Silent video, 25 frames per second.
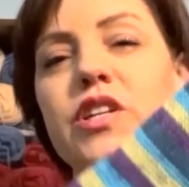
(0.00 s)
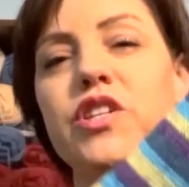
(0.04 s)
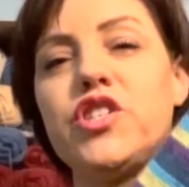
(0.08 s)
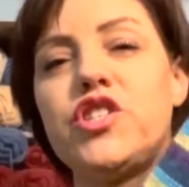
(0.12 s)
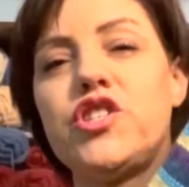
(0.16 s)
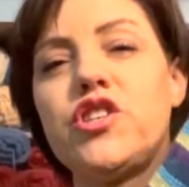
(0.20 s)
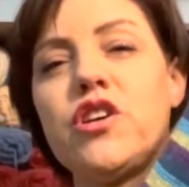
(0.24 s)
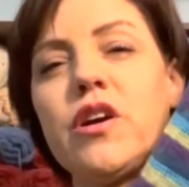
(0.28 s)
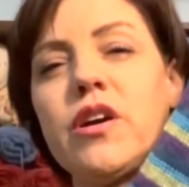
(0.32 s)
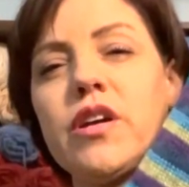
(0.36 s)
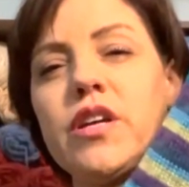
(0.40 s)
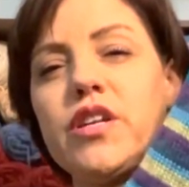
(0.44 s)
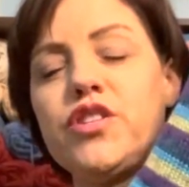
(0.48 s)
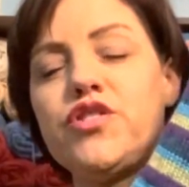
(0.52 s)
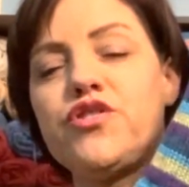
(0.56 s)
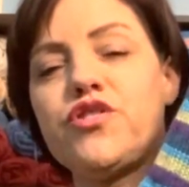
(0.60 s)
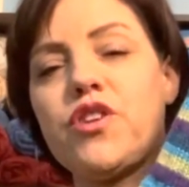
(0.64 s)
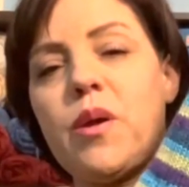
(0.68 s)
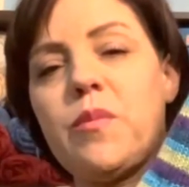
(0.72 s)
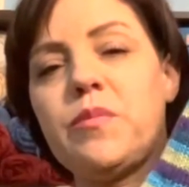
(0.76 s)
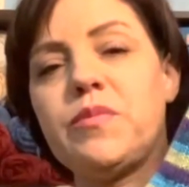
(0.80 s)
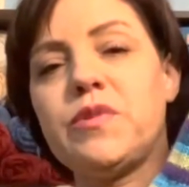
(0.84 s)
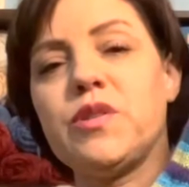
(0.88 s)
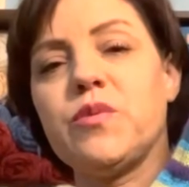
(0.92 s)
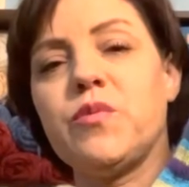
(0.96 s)
chunky
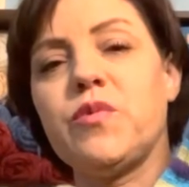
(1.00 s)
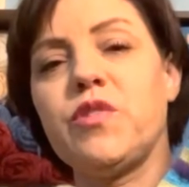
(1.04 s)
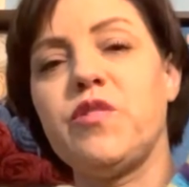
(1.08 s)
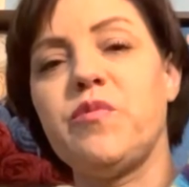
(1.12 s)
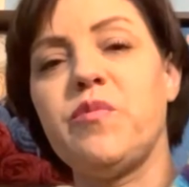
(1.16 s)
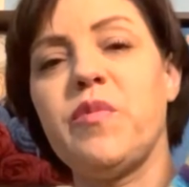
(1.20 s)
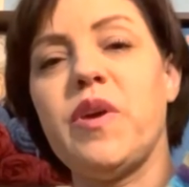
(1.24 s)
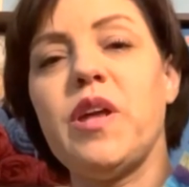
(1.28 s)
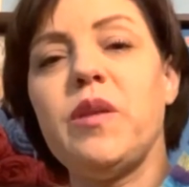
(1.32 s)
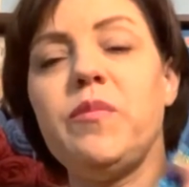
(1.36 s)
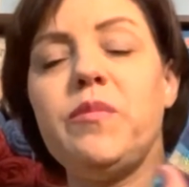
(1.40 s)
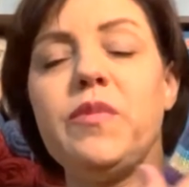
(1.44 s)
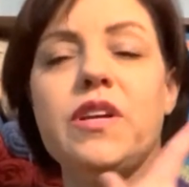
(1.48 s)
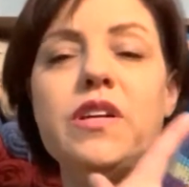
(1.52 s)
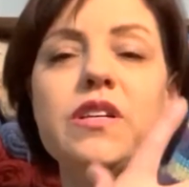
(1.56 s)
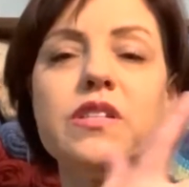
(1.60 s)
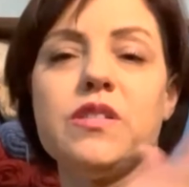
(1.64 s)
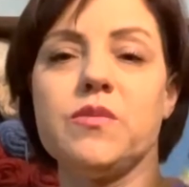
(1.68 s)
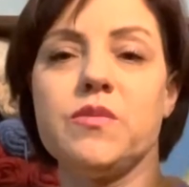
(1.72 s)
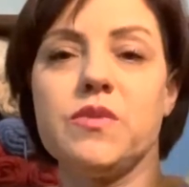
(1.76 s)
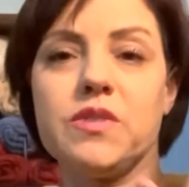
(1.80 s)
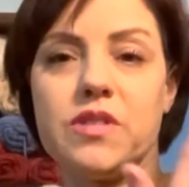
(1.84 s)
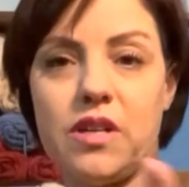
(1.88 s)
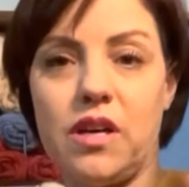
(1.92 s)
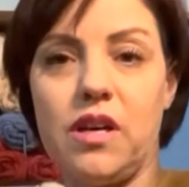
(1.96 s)
stripes it would have made because it
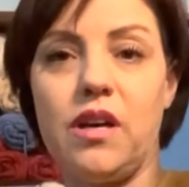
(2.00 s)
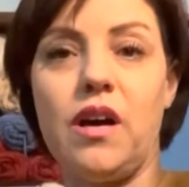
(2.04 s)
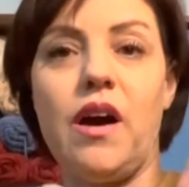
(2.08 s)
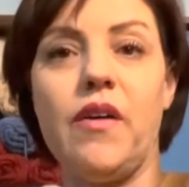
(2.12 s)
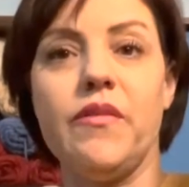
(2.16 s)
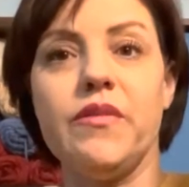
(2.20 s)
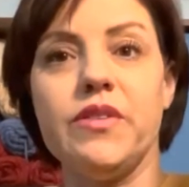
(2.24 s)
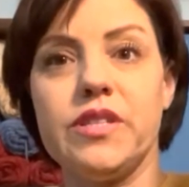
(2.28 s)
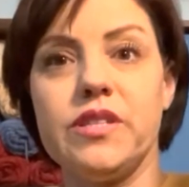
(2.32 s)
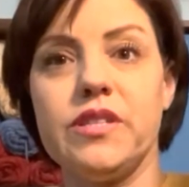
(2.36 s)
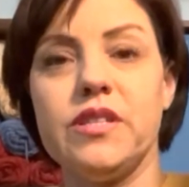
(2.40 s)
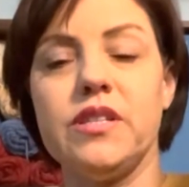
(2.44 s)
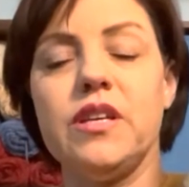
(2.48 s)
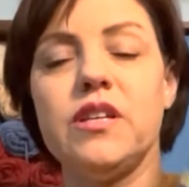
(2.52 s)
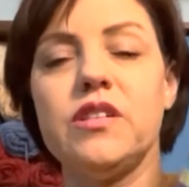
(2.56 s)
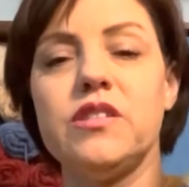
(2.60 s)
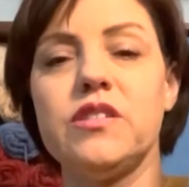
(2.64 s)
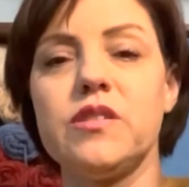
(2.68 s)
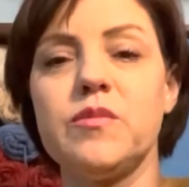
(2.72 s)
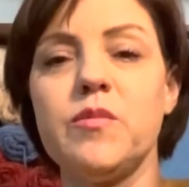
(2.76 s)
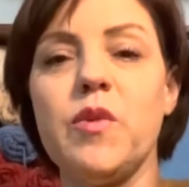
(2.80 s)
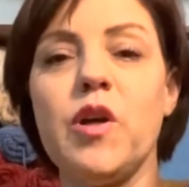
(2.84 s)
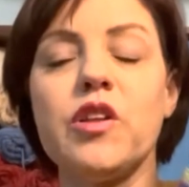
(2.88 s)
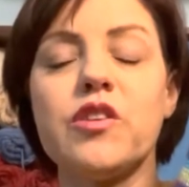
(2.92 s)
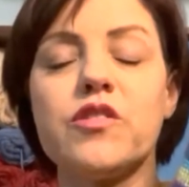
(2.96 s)
was obviously a
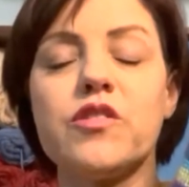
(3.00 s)
smaller